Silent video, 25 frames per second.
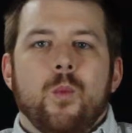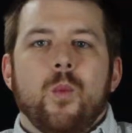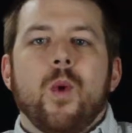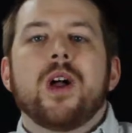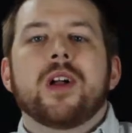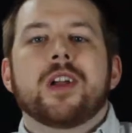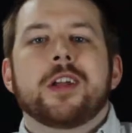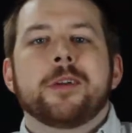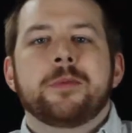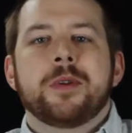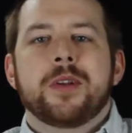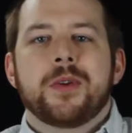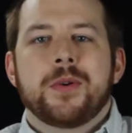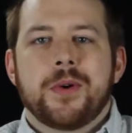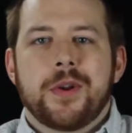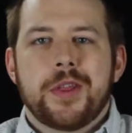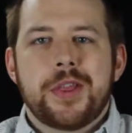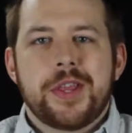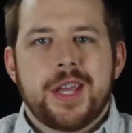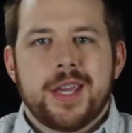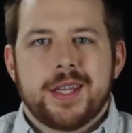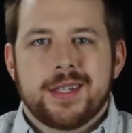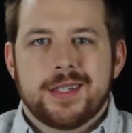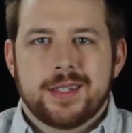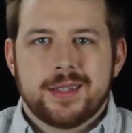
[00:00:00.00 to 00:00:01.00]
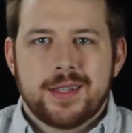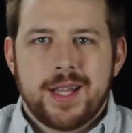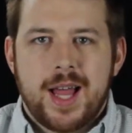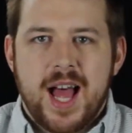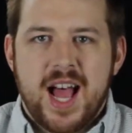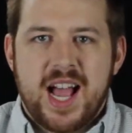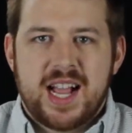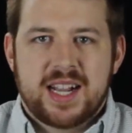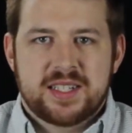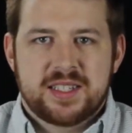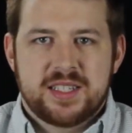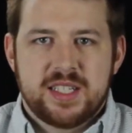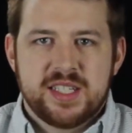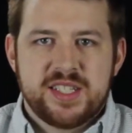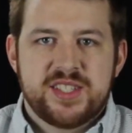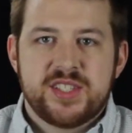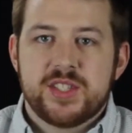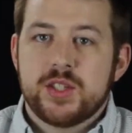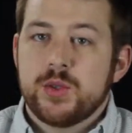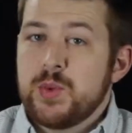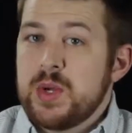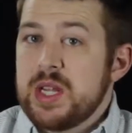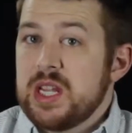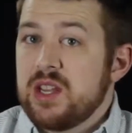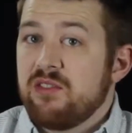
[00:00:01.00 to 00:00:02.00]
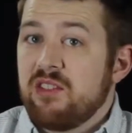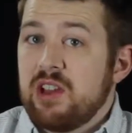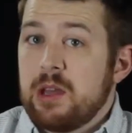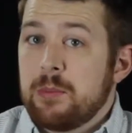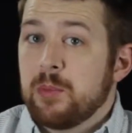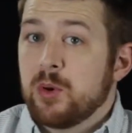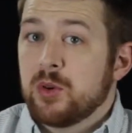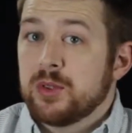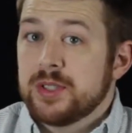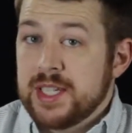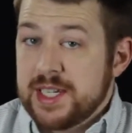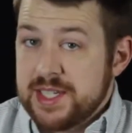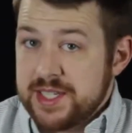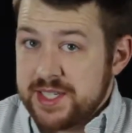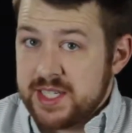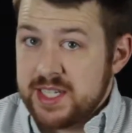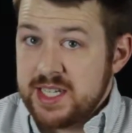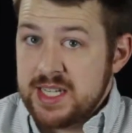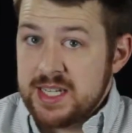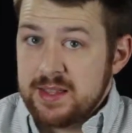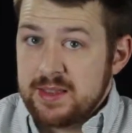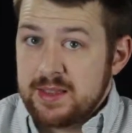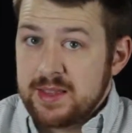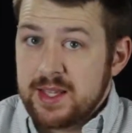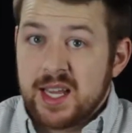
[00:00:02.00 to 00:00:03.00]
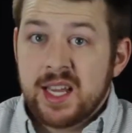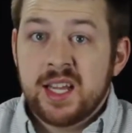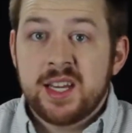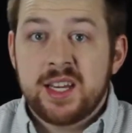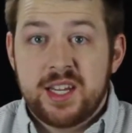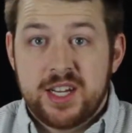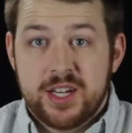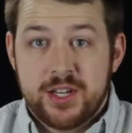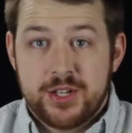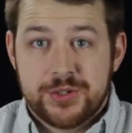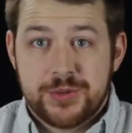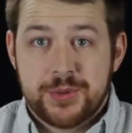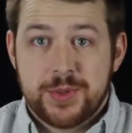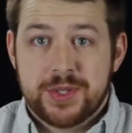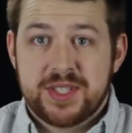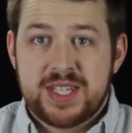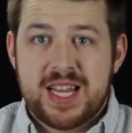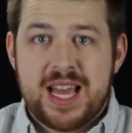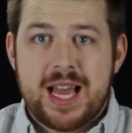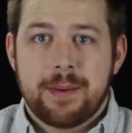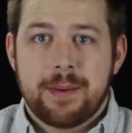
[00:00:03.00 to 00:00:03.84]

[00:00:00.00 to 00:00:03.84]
Welcome to NorthGate Unlocked. It's the week of April 19th, and here's what's